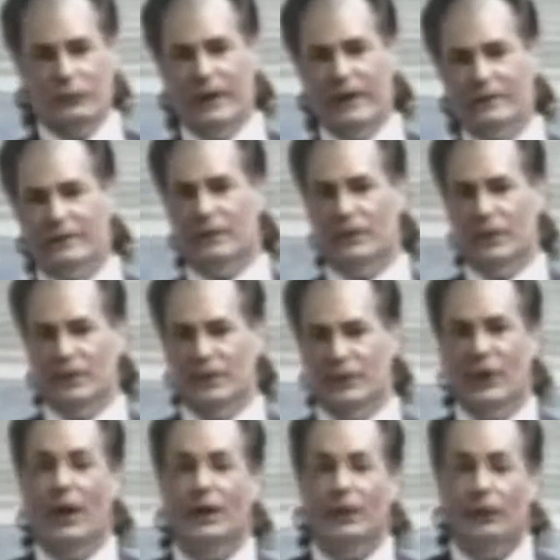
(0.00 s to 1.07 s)
to the fact that
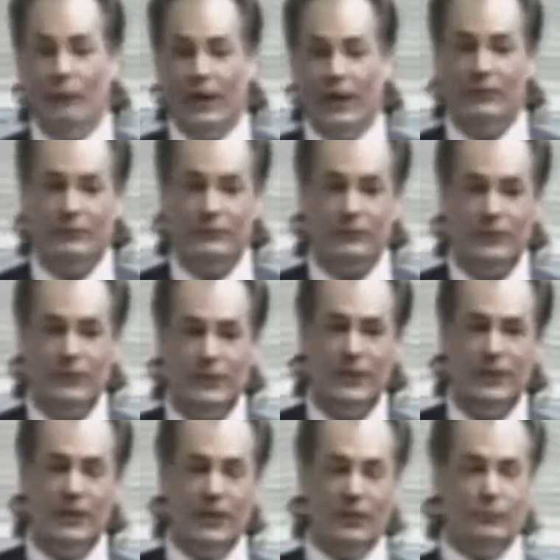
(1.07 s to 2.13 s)
the IRS
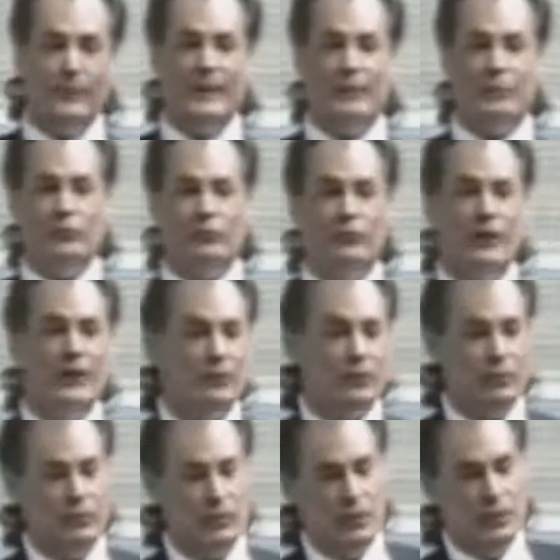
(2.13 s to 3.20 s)
has been able to
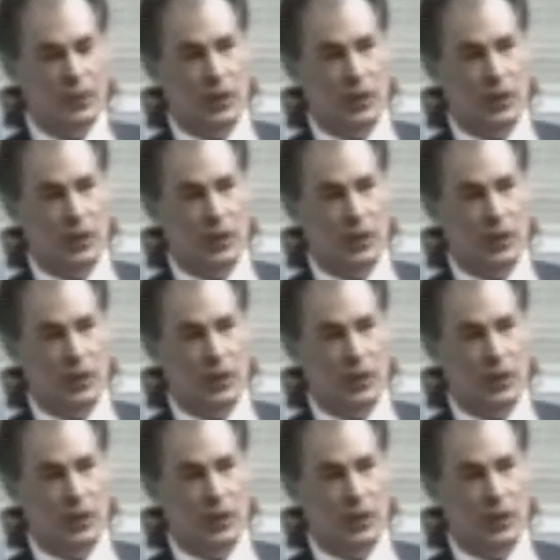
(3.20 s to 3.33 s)
track